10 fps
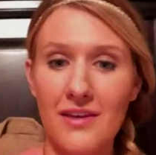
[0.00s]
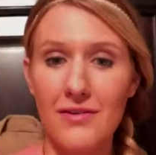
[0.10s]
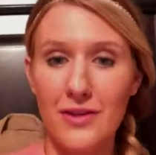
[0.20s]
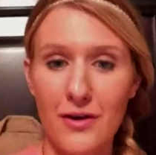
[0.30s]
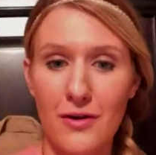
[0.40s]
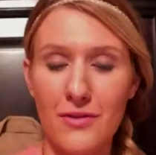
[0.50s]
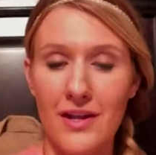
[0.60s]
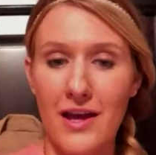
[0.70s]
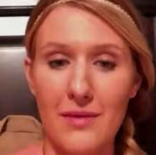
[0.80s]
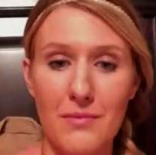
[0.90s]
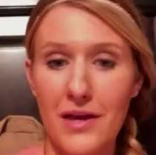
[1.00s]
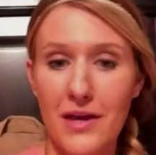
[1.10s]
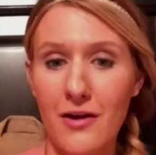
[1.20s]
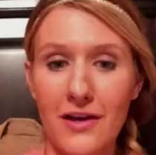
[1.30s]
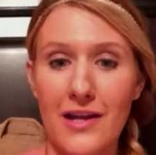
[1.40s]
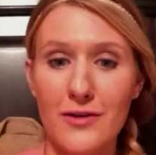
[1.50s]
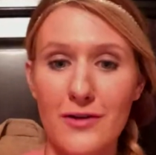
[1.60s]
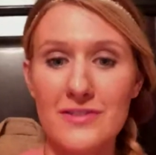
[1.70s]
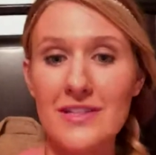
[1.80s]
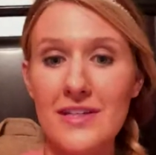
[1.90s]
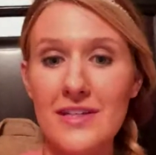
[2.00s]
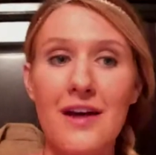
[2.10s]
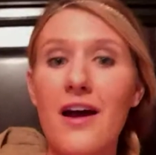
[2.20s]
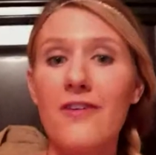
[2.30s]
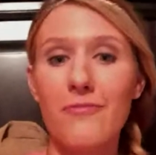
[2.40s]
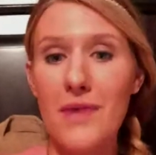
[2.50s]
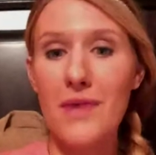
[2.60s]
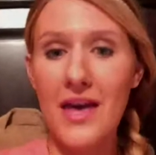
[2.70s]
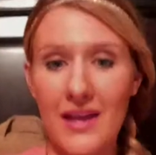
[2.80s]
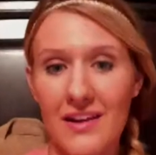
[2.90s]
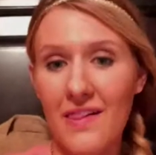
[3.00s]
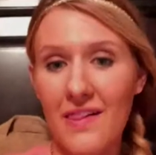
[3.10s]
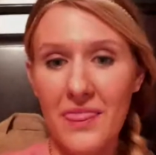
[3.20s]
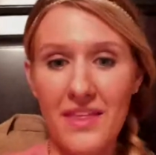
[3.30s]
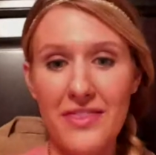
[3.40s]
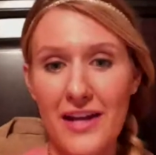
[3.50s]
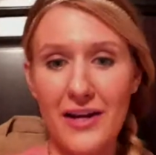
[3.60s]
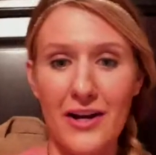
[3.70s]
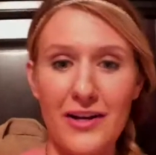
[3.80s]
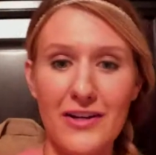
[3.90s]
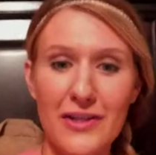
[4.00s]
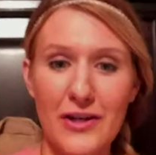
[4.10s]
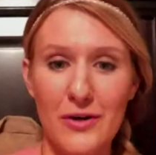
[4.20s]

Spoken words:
even though that I am a male and I don't see a ton of men that are,